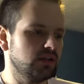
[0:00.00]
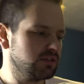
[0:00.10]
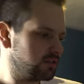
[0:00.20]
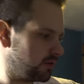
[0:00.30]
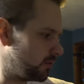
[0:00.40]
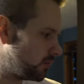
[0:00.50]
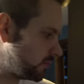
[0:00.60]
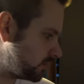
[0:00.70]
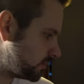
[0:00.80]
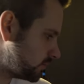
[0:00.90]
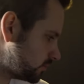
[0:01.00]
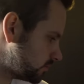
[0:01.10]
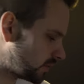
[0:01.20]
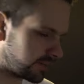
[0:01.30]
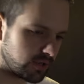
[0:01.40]
So
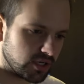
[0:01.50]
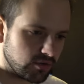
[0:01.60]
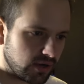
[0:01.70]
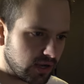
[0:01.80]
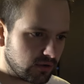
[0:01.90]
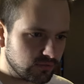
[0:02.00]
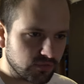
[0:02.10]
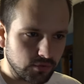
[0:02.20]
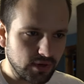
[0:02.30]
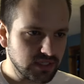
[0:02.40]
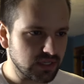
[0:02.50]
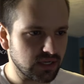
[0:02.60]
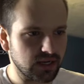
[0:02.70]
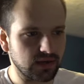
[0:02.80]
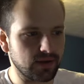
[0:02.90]
what I'm going to do now for the rest of the
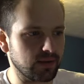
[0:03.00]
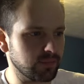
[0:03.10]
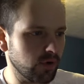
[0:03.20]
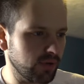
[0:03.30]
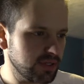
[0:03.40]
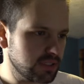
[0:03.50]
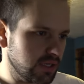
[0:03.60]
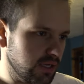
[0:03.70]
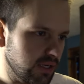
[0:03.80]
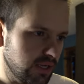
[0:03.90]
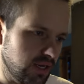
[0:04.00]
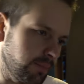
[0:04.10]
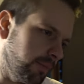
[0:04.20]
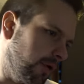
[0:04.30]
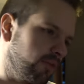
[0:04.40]
night, I'm going to hit
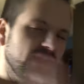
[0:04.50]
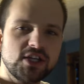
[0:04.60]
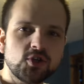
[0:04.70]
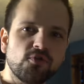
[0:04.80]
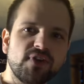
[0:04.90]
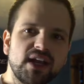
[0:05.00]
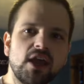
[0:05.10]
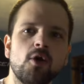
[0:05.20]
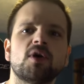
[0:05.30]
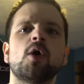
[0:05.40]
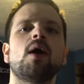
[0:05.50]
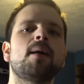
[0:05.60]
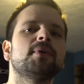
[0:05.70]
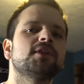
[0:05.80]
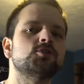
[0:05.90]
up a motivational video, go
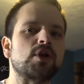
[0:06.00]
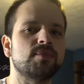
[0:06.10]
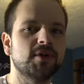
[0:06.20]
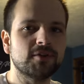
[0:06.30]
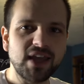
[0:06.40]
hop on the treadmill.